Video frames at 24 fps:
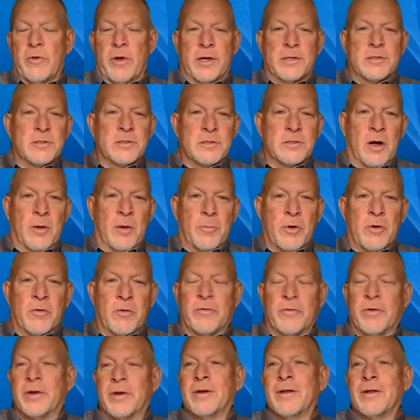science is not
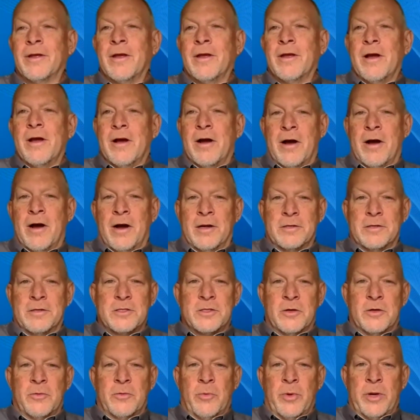perfect.
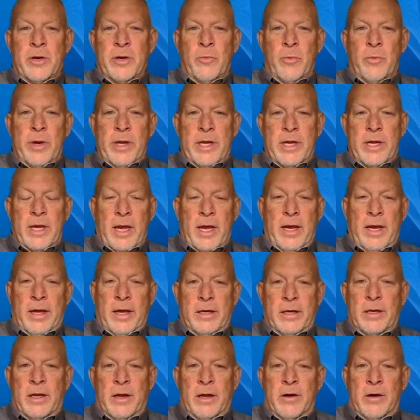So we
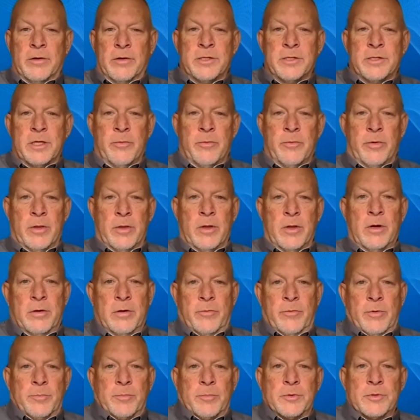can't guarantee with
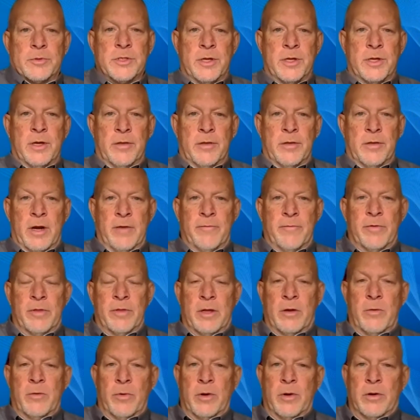100% that
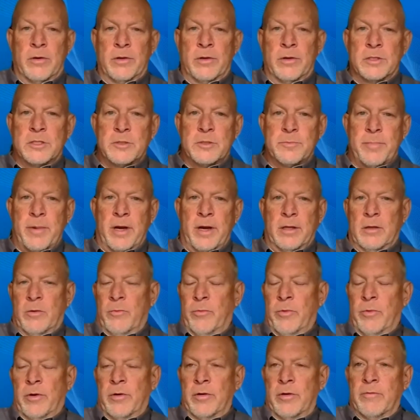everything we're going to
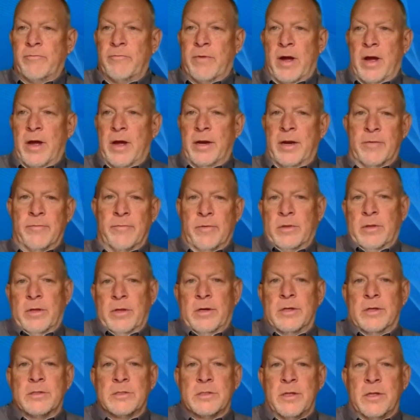inspect, that we're going to find
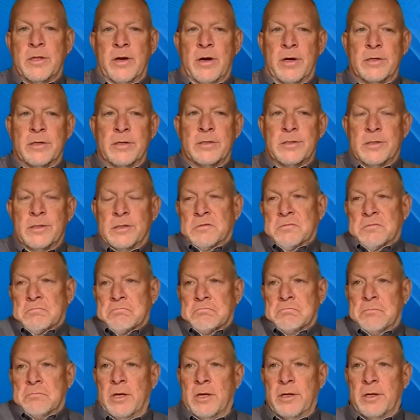everything that's there. It's
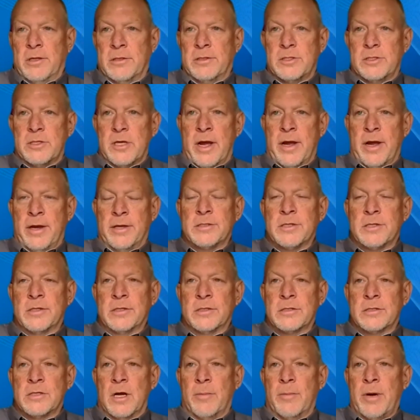just, it's
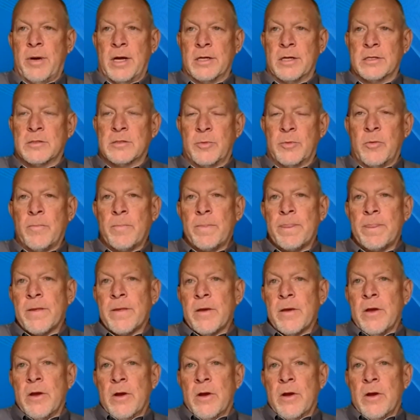science, and it's not possible.